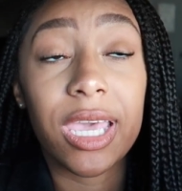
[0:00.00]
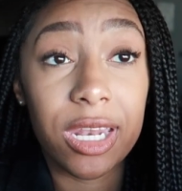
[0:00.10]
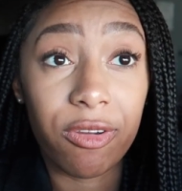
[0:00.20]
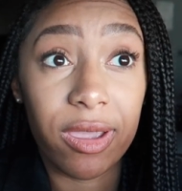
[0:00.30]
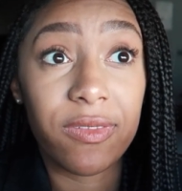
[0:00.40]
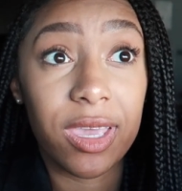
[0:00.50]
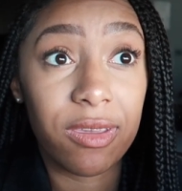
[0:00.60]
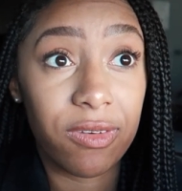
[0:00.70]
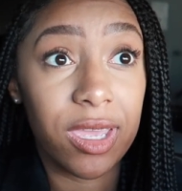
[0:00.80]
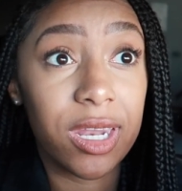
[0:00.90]
engraving
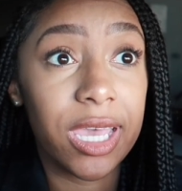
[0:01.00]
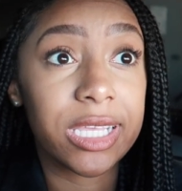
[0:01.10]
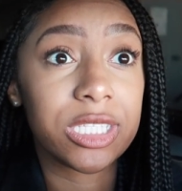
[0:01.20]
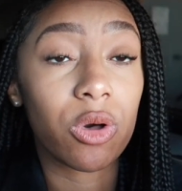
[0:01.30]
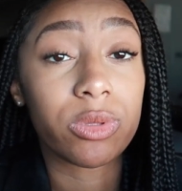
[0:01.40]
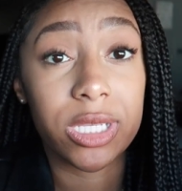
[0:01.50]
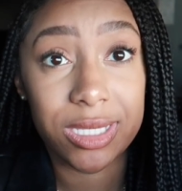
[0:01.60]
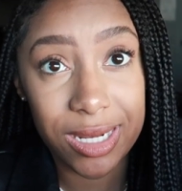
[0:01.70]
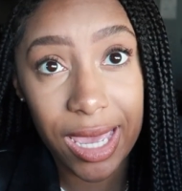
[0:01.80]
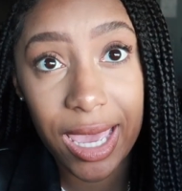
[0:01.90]
event is only
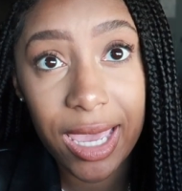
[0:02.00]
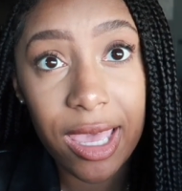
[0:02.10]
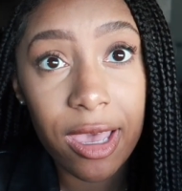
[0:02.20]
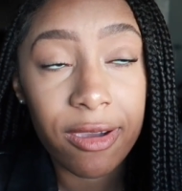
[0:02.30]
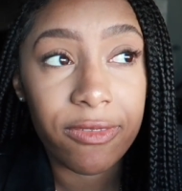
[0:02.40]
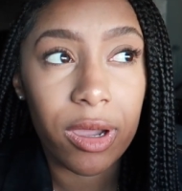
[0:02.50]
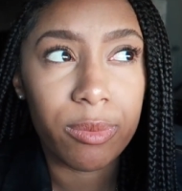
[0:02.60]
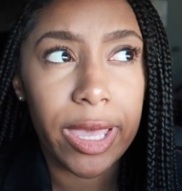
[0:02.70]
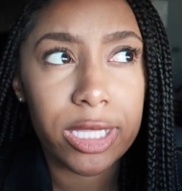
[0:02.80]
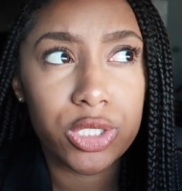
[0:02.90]
today from
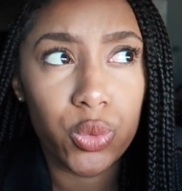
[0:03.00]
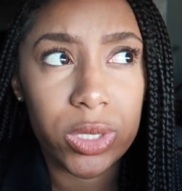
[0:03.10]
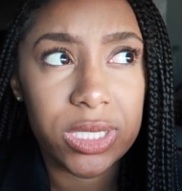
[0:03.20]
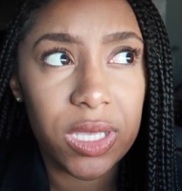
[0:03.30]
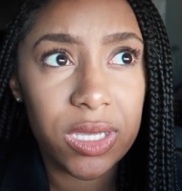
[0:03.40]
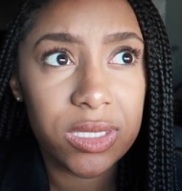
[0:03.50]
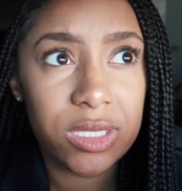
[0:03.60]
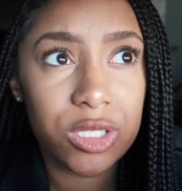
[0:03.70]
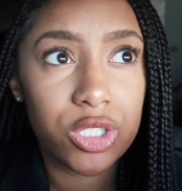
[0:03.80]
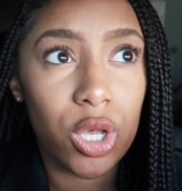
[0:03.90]
like 2 to
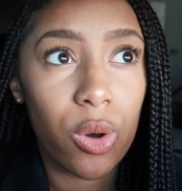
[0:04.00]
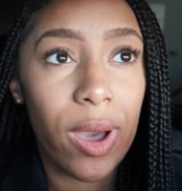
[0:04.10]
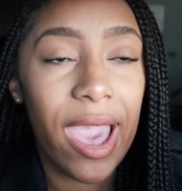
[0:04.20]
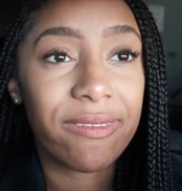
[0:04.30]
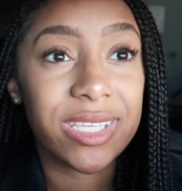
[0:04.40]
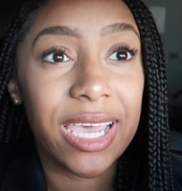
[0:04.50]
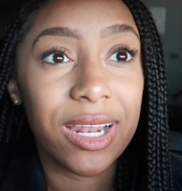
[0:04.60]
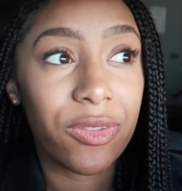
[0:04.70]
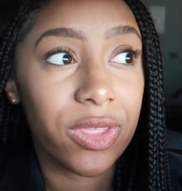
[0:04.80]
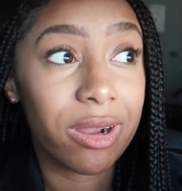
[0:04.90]
6, so I have to head
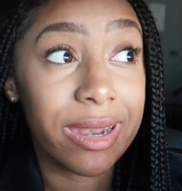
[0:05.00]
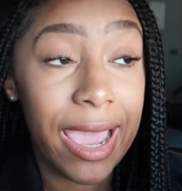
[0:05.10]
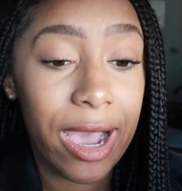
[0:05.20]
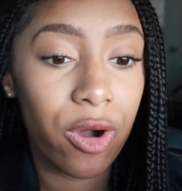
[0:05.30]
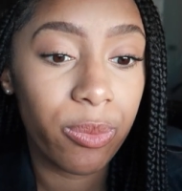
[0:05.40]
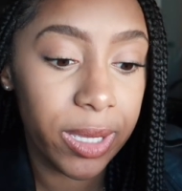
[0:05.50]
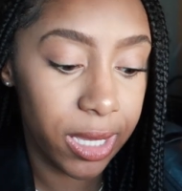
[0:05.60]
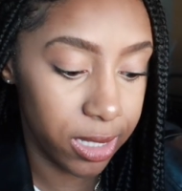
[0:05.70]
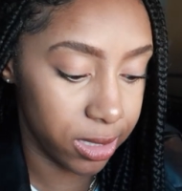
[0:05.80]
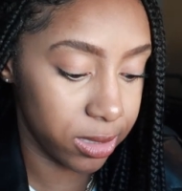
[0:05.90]
out there now
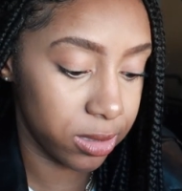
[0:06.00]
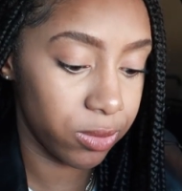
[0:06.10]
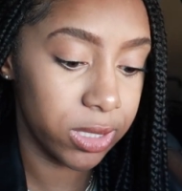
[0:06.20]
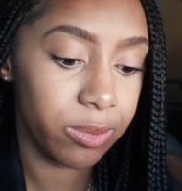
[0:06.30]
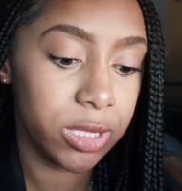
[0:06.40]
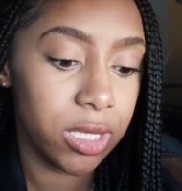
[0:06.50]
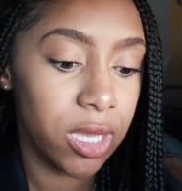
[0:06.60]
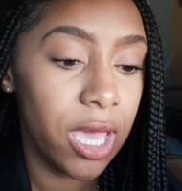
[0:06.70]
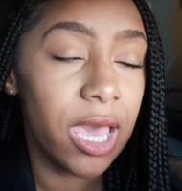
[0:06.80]
because what time is it?